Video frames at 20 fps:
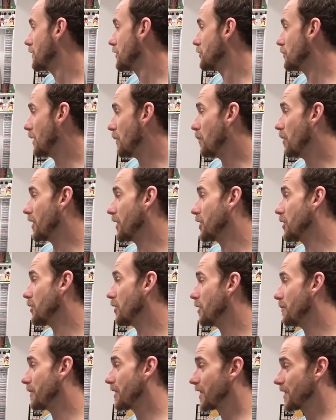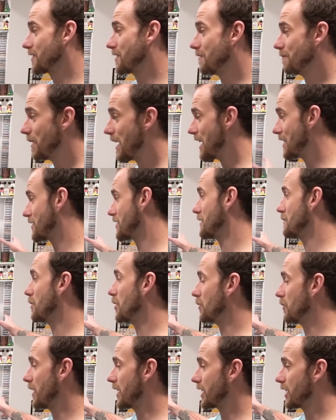Do I want to do it because I'm passionate
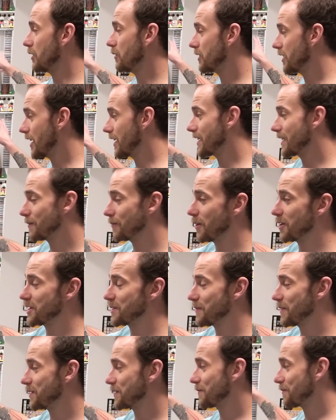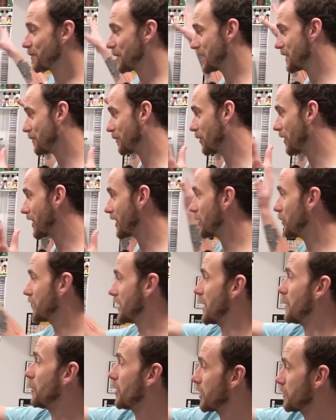about Lego and I need more space for Lego
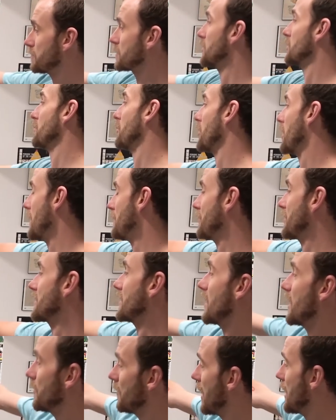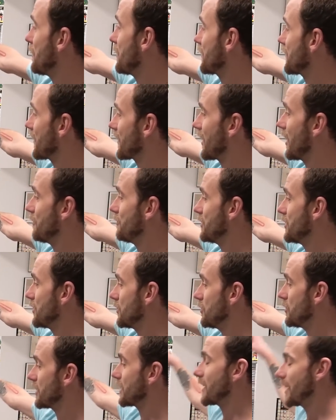and I want to build more epic dioramas like I've been
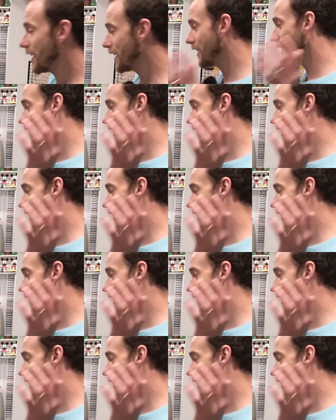doing?